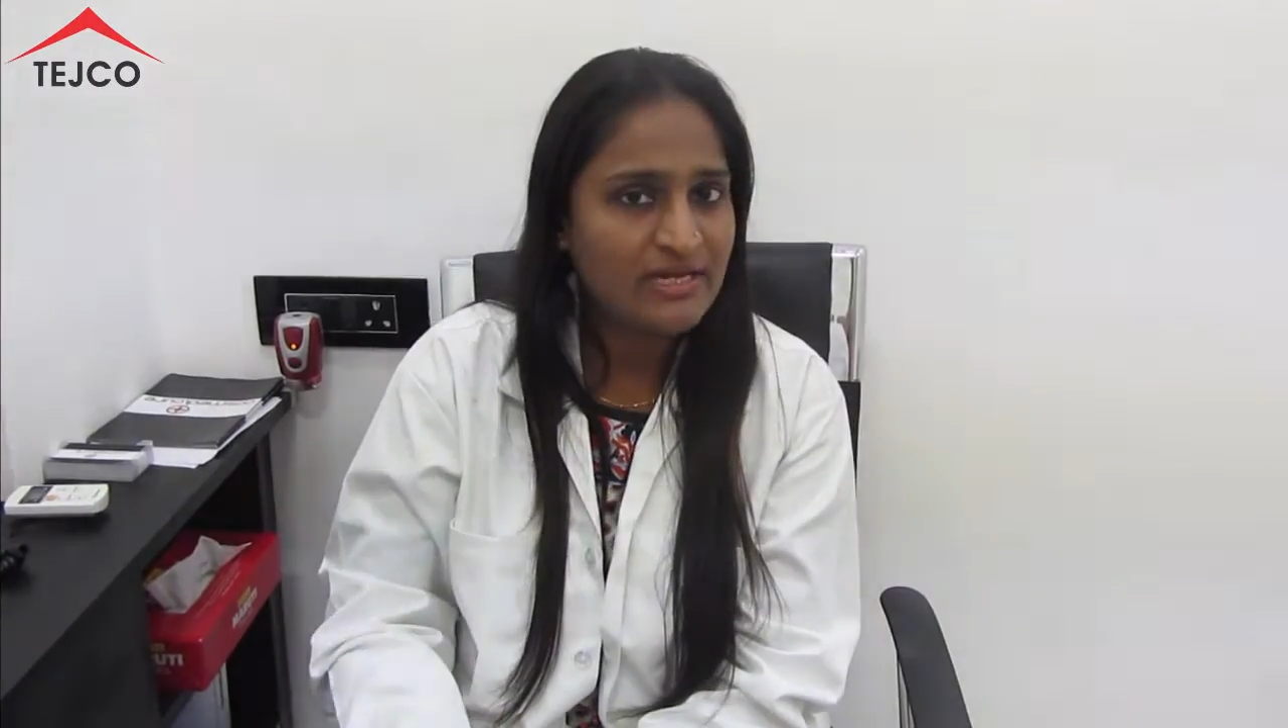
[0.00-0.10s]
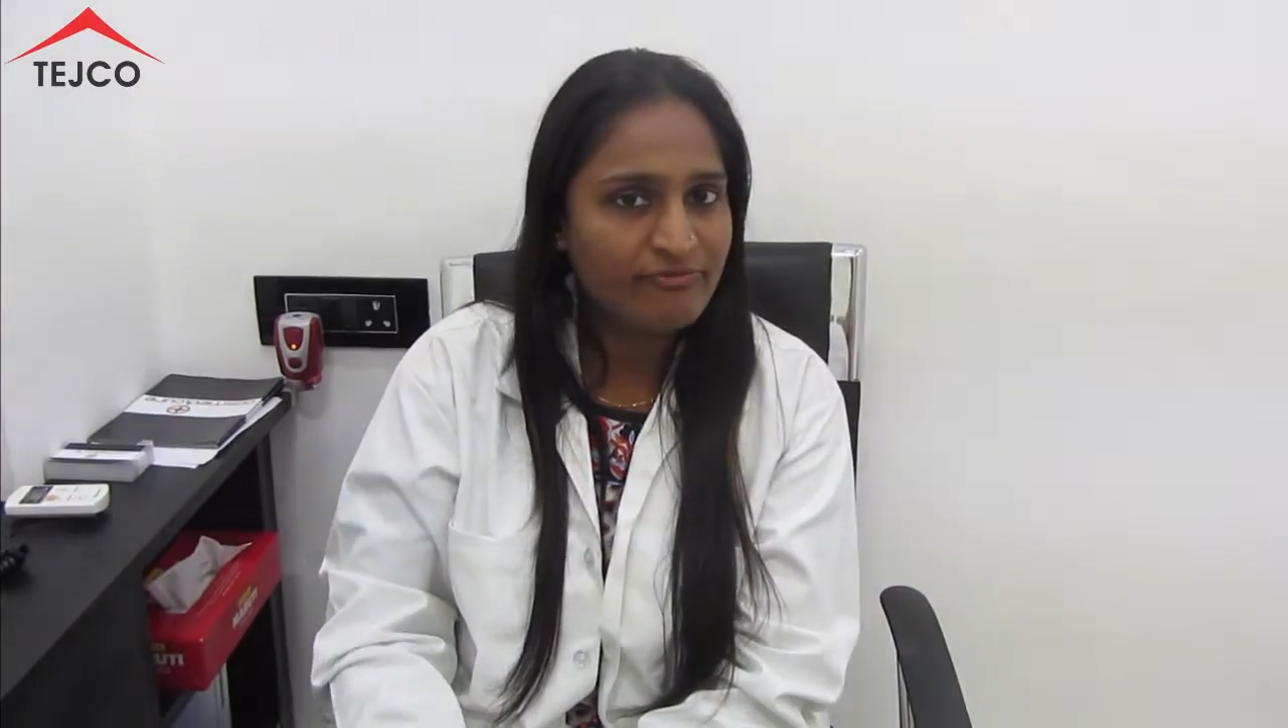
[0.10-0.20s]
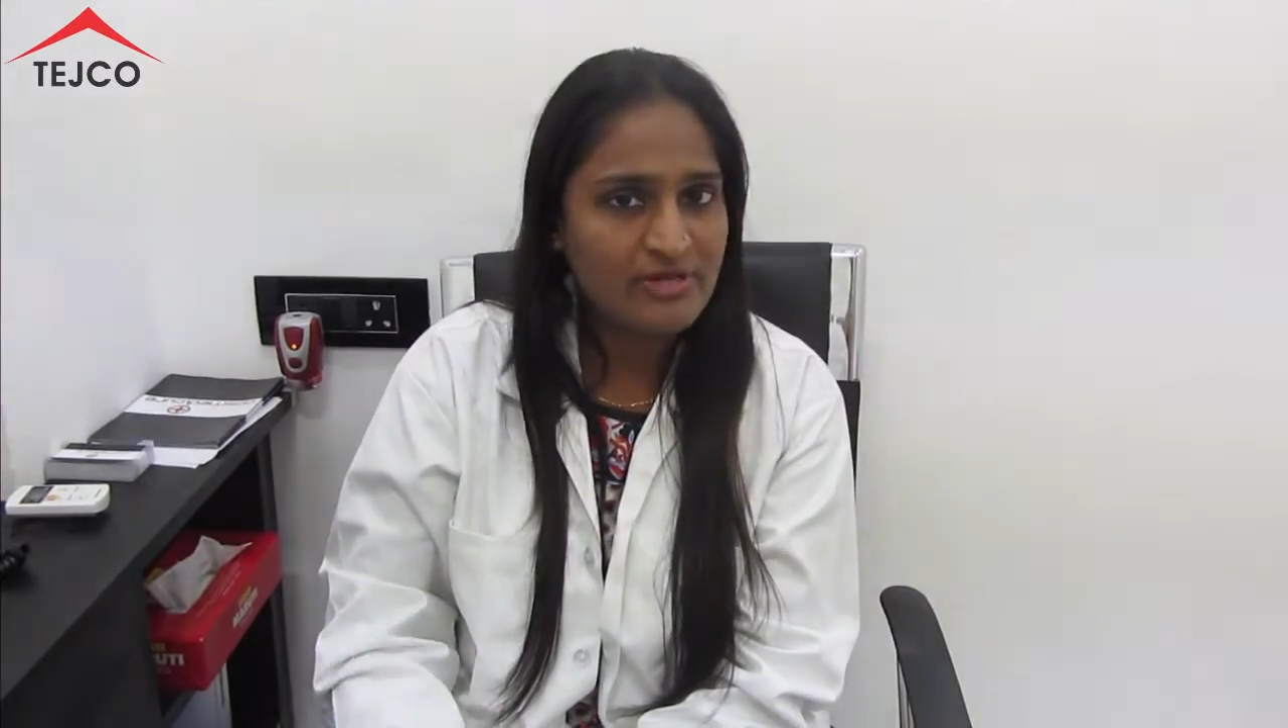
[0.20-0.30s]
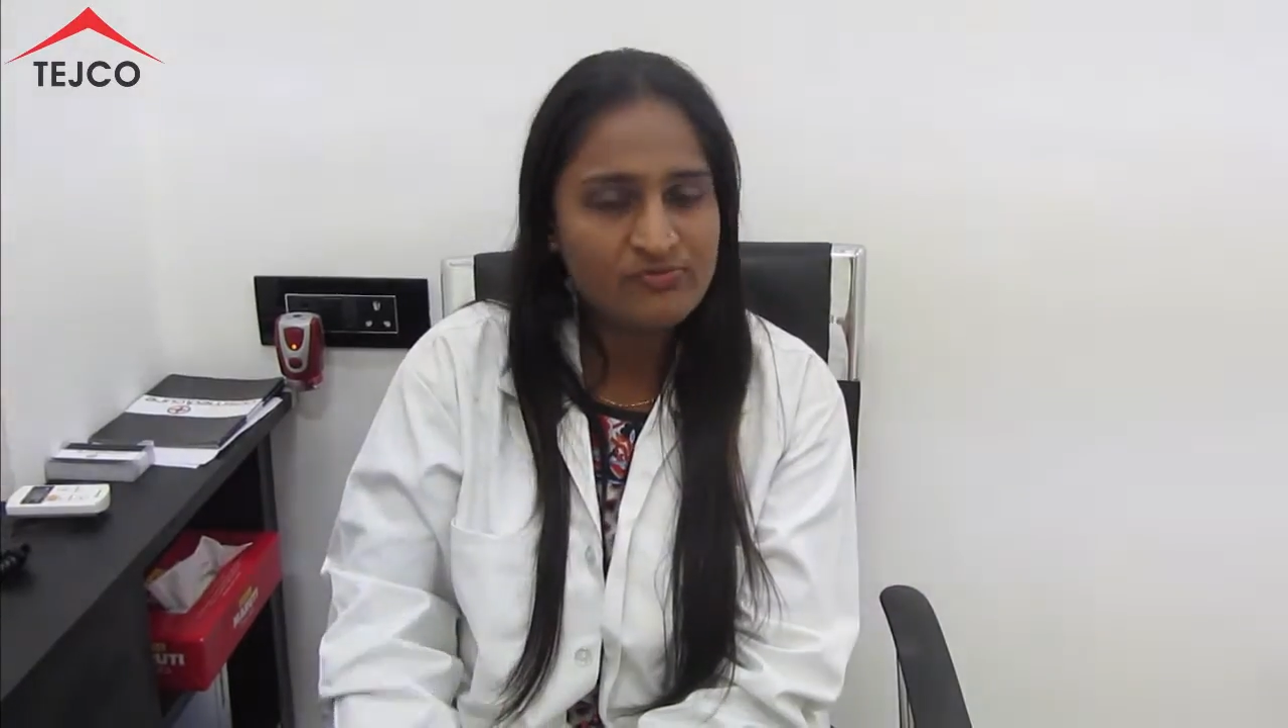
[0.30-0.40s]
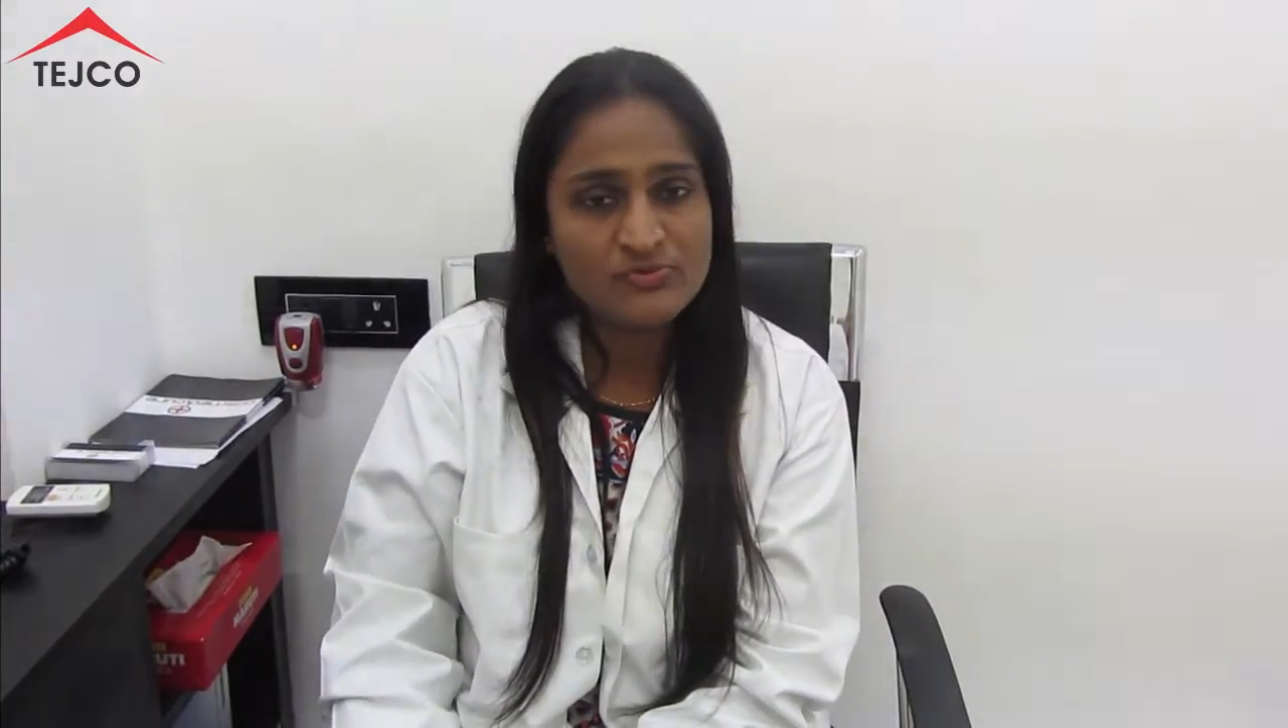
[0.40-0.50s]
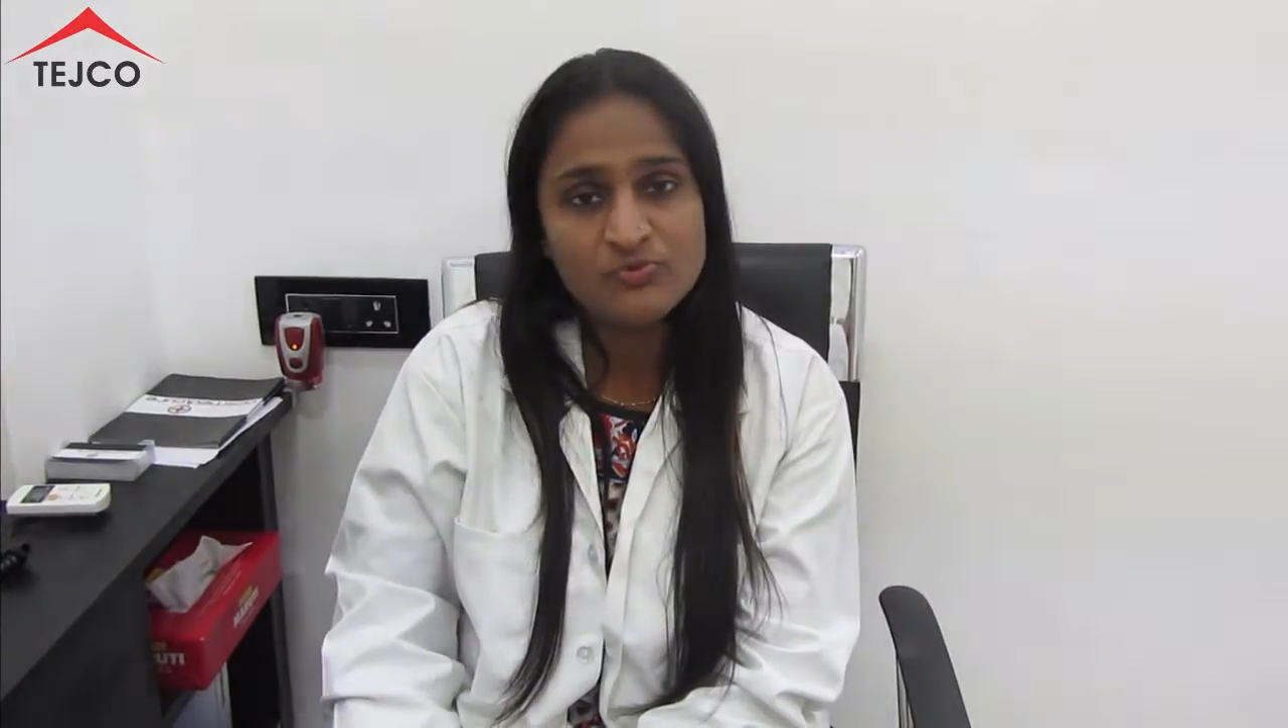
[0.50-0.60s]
effects which